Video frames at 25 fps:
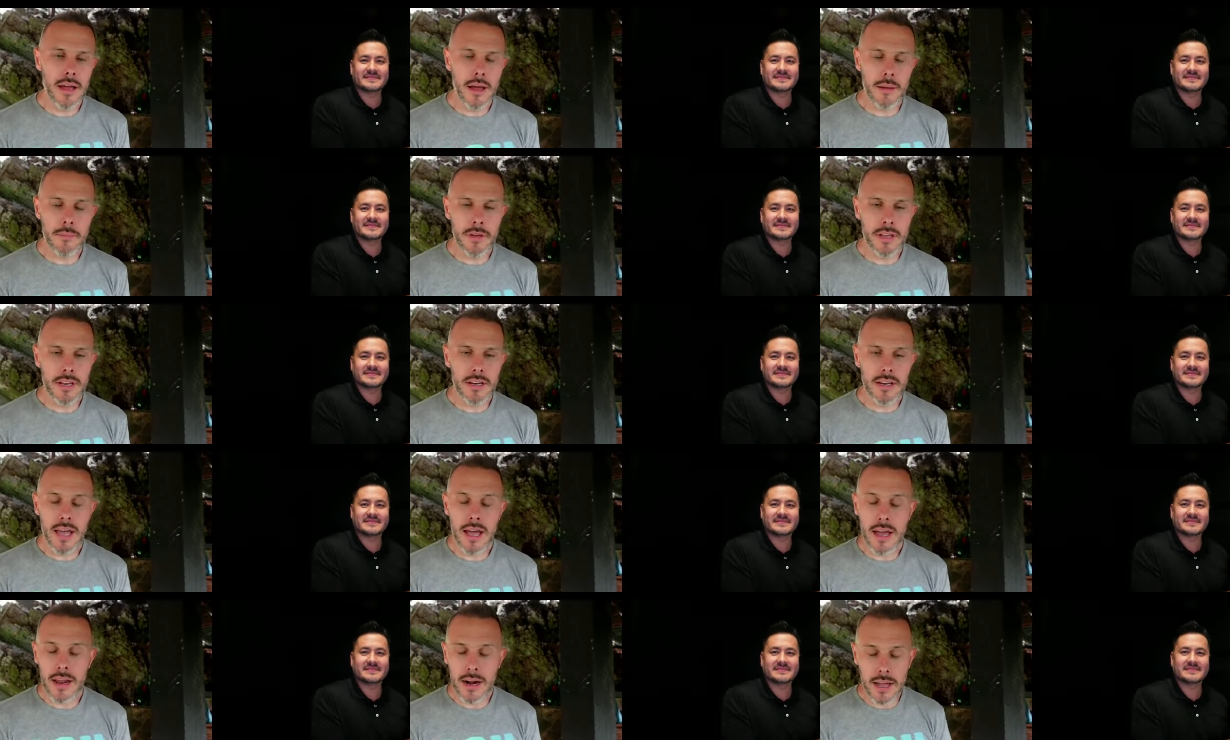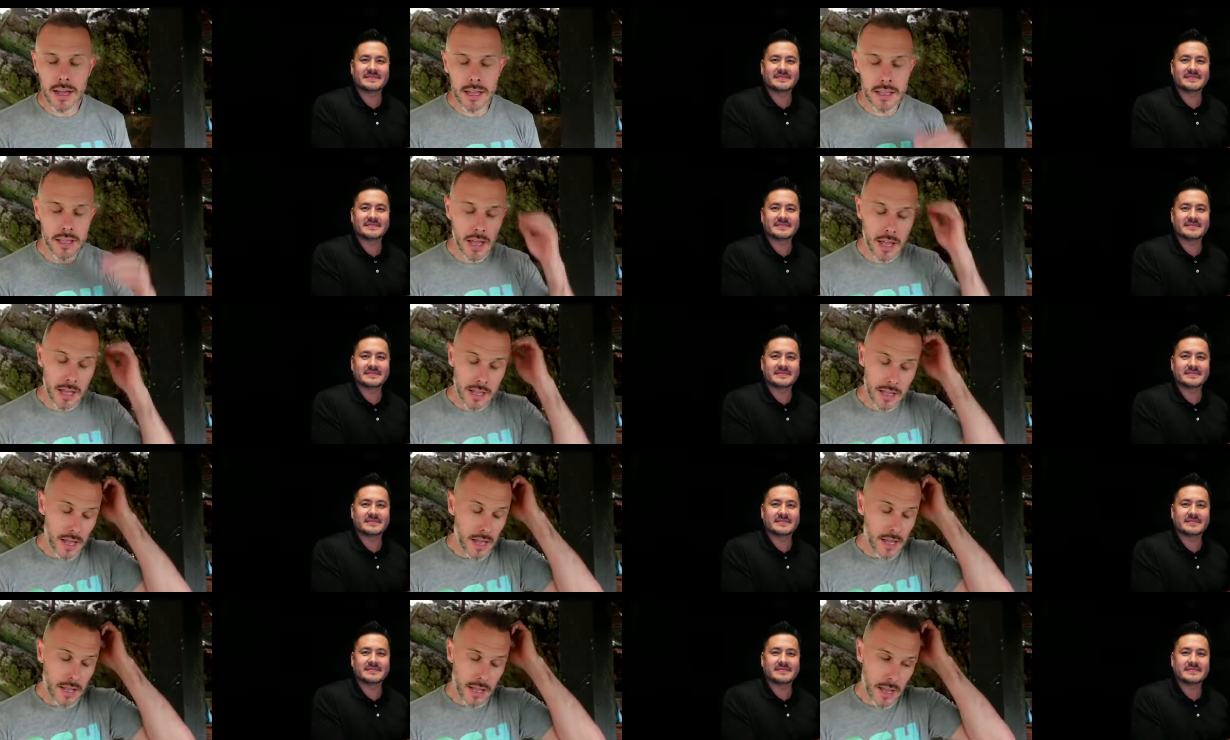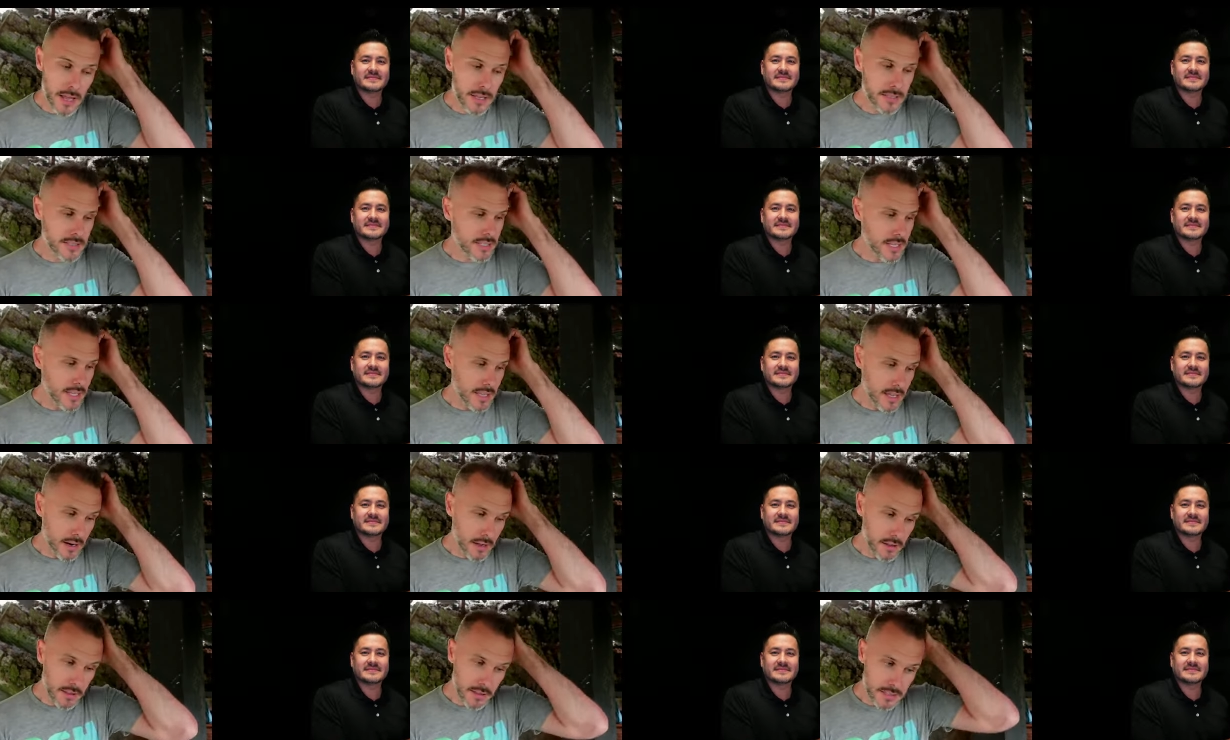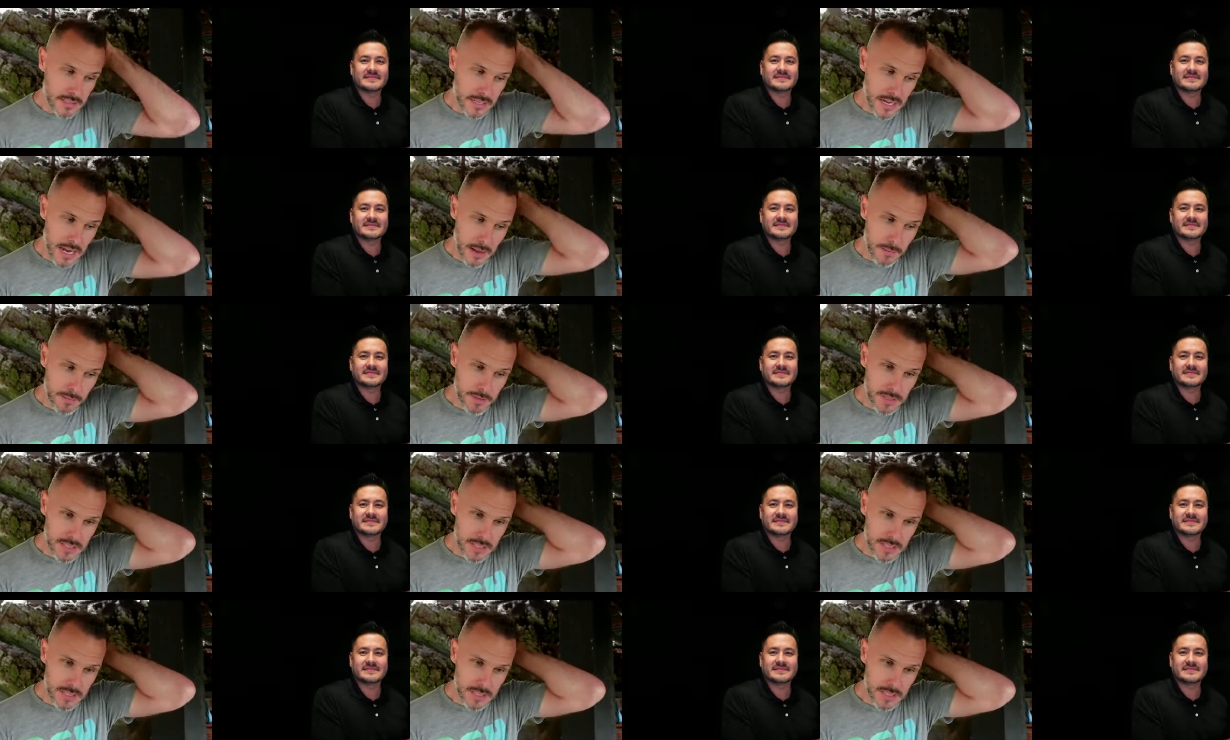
Speaker 1: I mean, yeah, and I I, I say that all the time.